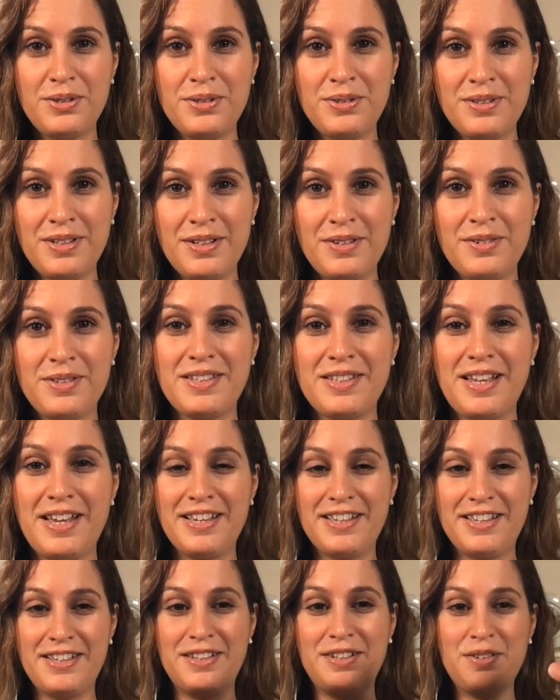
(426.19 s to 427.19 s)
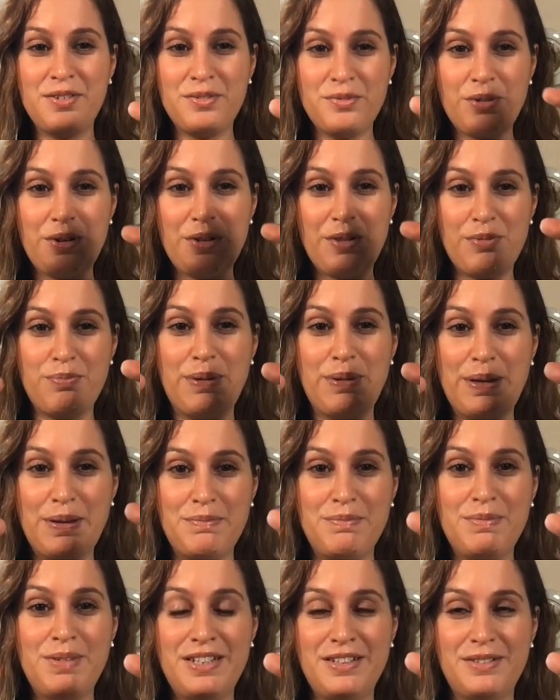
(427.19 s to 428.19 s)
that was like with big
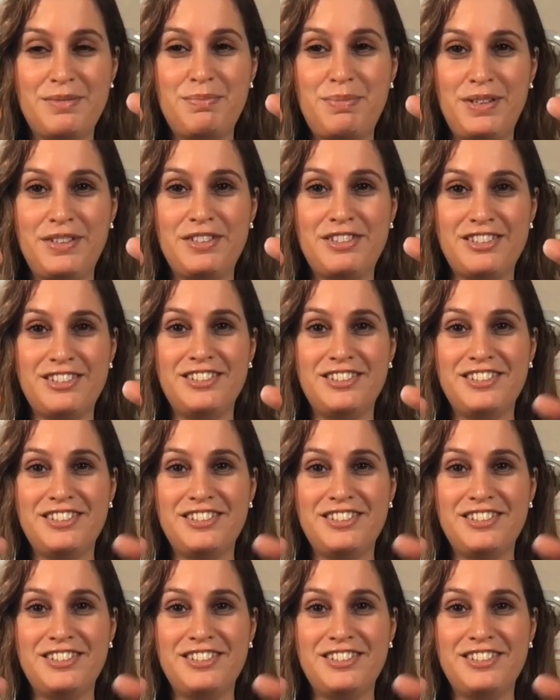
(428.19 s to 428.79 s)
meat pieces.